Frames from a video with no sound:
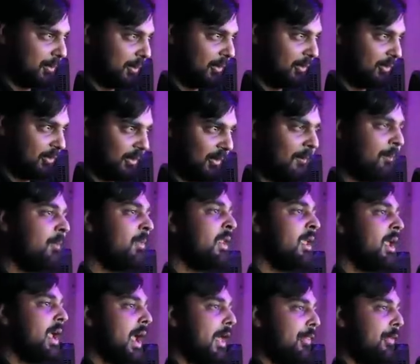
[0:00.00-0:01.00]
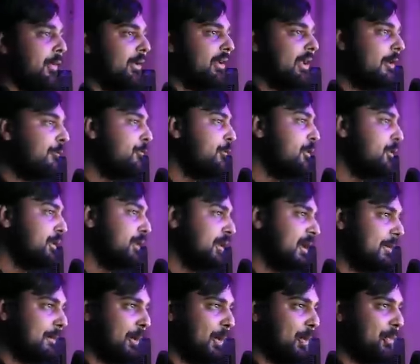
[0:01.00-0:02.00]
person, and they're definitely
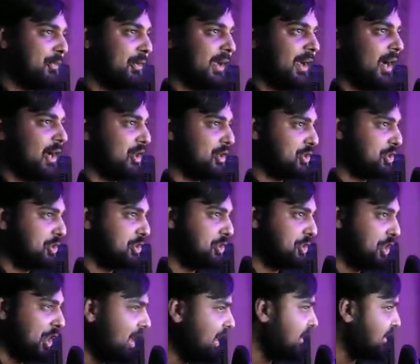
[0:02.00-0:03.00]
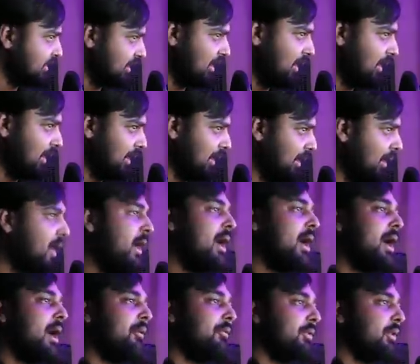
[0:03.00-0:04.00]
opposing a shit ton
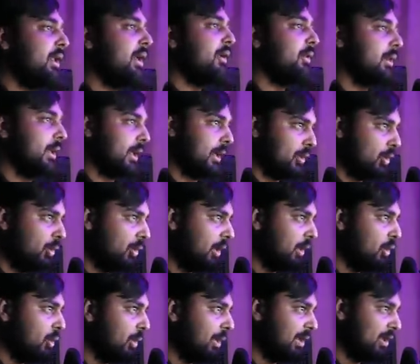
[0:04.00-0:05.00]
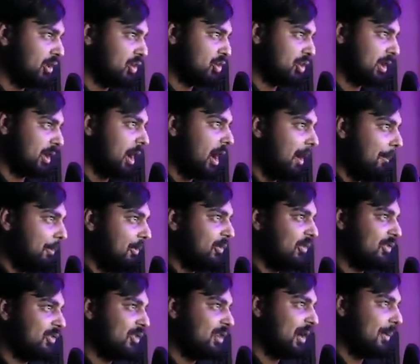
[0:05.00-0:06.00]
of legal. Like look at look at this shit. Opposition